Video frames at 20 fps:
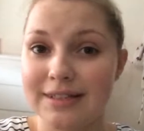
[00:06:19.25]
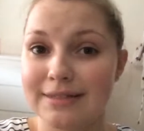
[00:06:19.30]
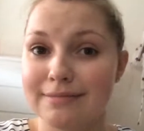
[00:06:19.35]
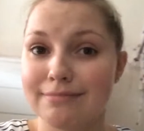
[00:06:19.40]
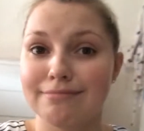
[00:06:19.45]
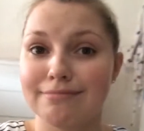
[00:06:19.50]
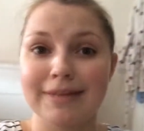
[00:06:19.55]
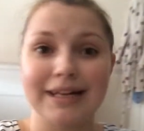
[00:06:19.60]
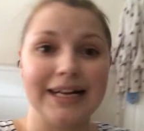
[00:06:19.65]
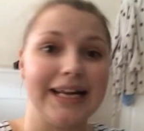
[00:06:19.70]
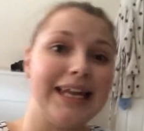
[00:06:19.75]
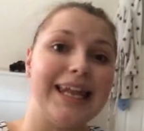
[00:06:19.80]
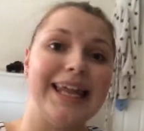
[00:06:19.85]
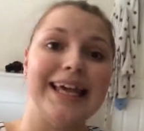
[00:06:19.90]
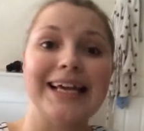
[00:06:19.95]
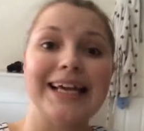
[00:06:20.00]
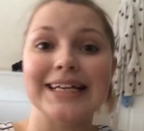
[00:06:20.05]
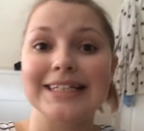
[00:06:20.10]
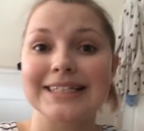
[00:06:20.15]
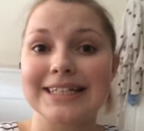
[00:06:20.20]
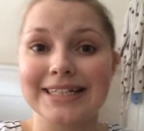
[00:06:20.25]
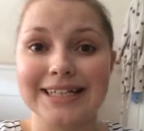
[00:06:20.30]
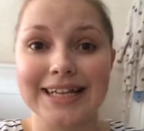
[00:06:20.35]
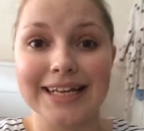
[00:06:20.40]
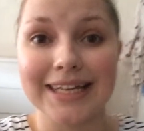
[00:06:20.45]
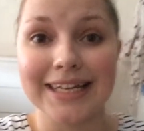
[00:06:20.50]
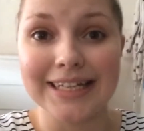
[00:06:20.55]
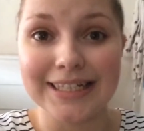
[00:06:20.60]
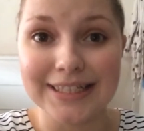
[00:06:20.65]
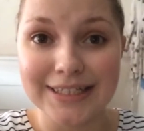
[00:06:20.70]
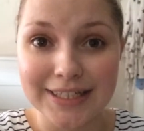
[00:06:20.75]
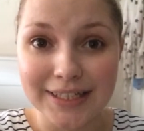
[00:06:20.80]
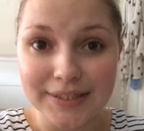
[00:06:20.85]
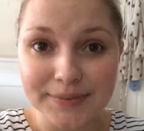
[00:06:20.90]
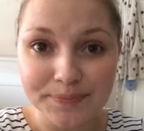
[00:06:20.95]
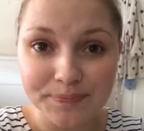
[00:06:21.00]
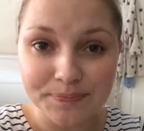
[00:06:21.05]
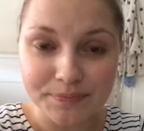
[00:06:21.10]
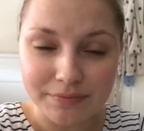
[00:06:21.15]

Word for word: as many layers as I need to.